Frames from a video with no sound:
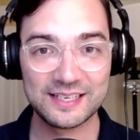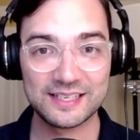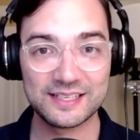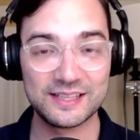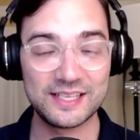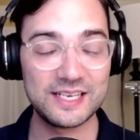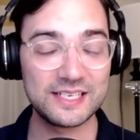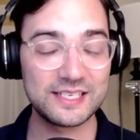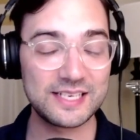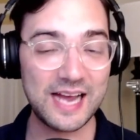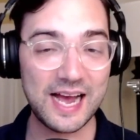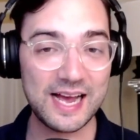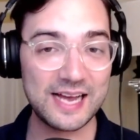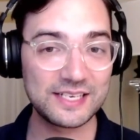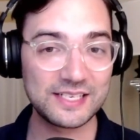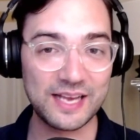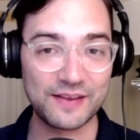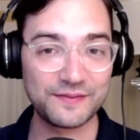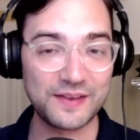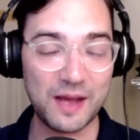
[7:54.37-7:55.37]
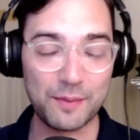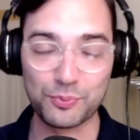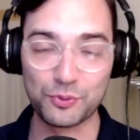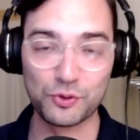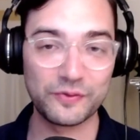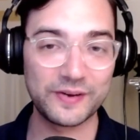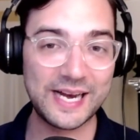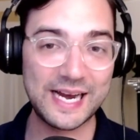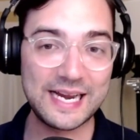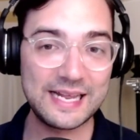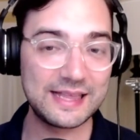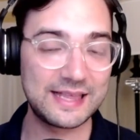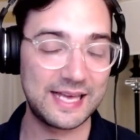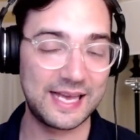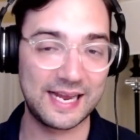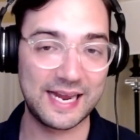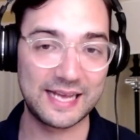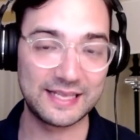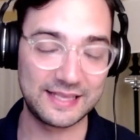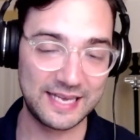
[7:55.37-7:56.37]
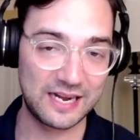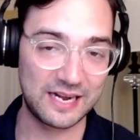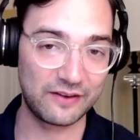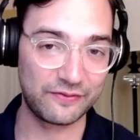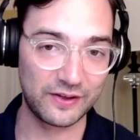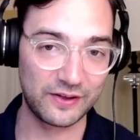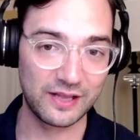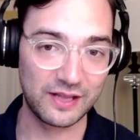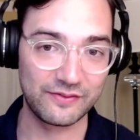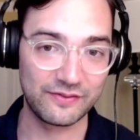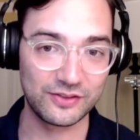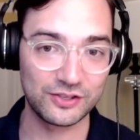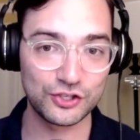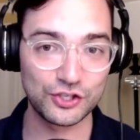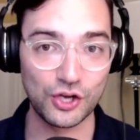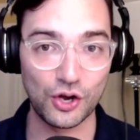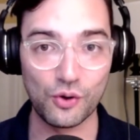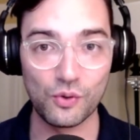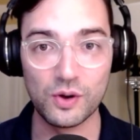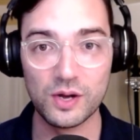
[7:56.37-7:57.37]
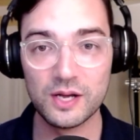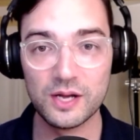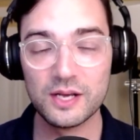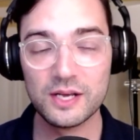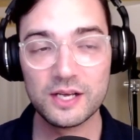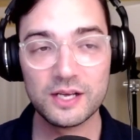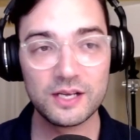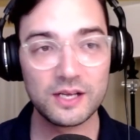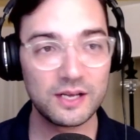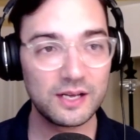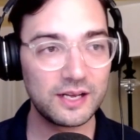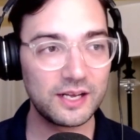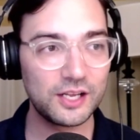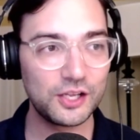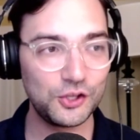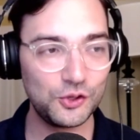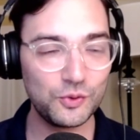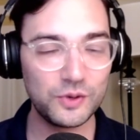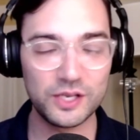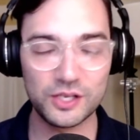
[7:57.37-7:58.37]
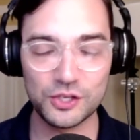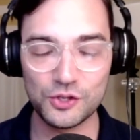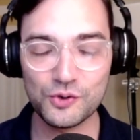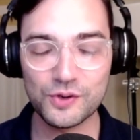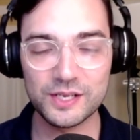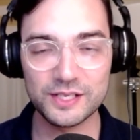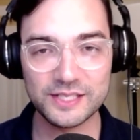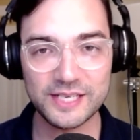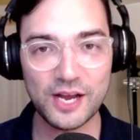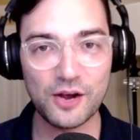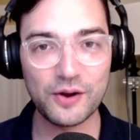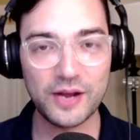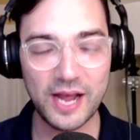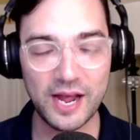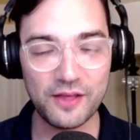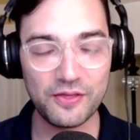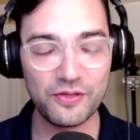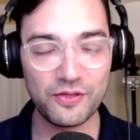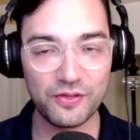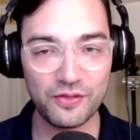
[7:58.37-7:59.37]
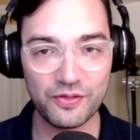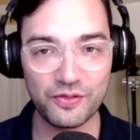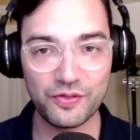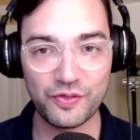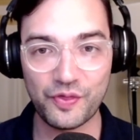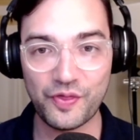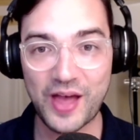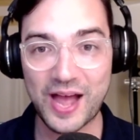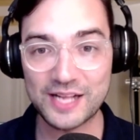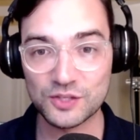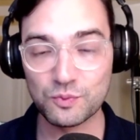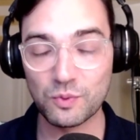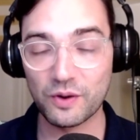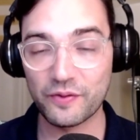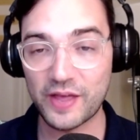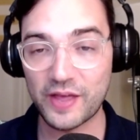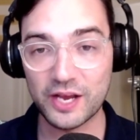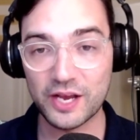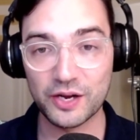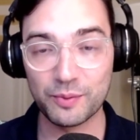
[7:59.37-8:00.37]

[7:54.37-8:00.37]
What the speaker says: These guys have not proven anything at the NFL level. So you can say, okay, that's where they could